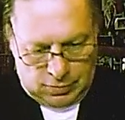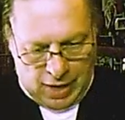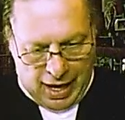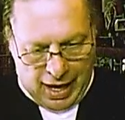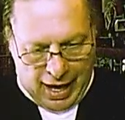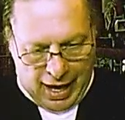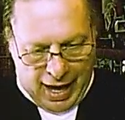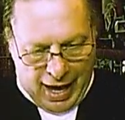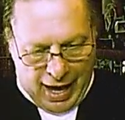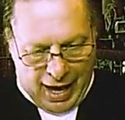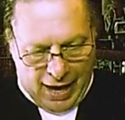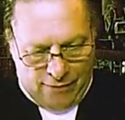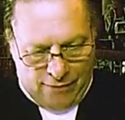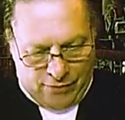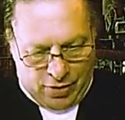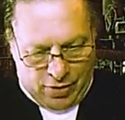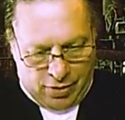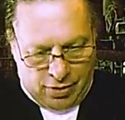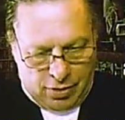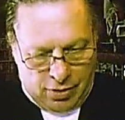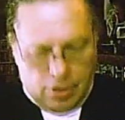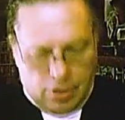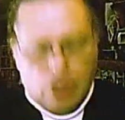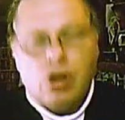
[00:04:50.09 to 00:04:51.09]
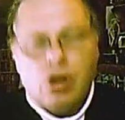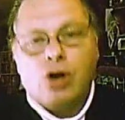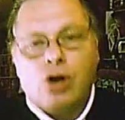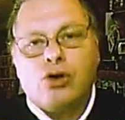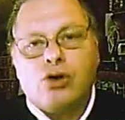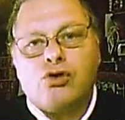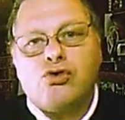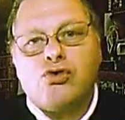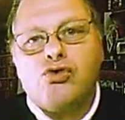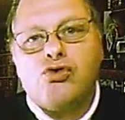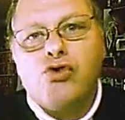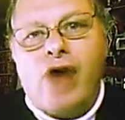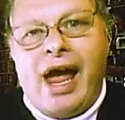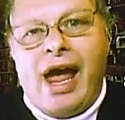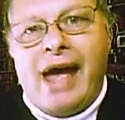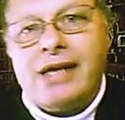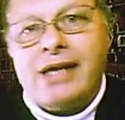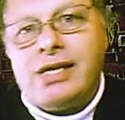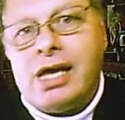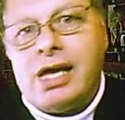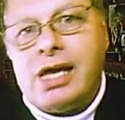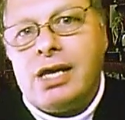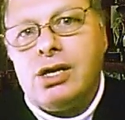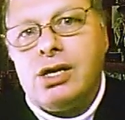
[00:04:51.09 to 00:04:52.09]
ever
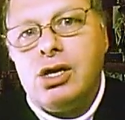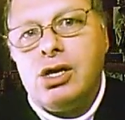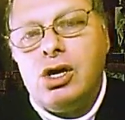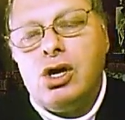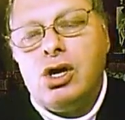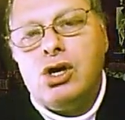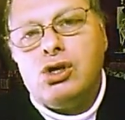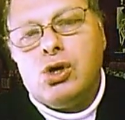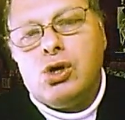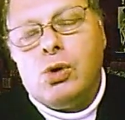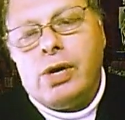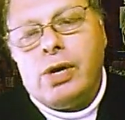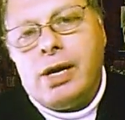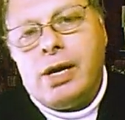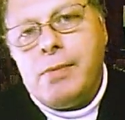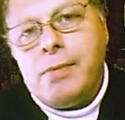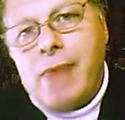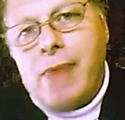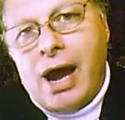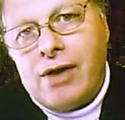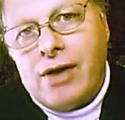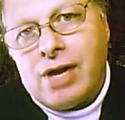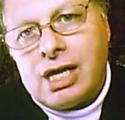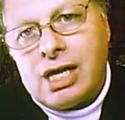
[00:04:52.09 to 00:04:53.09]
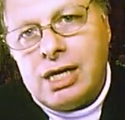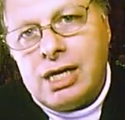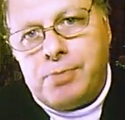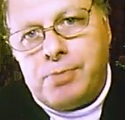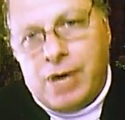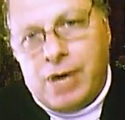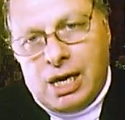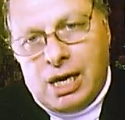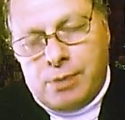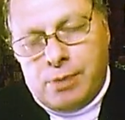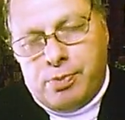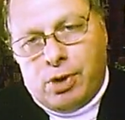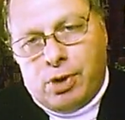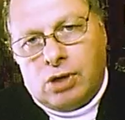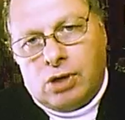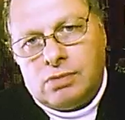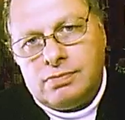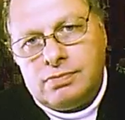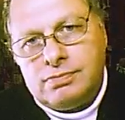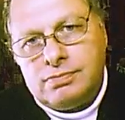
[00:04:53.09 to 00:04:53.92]
granted to an American people.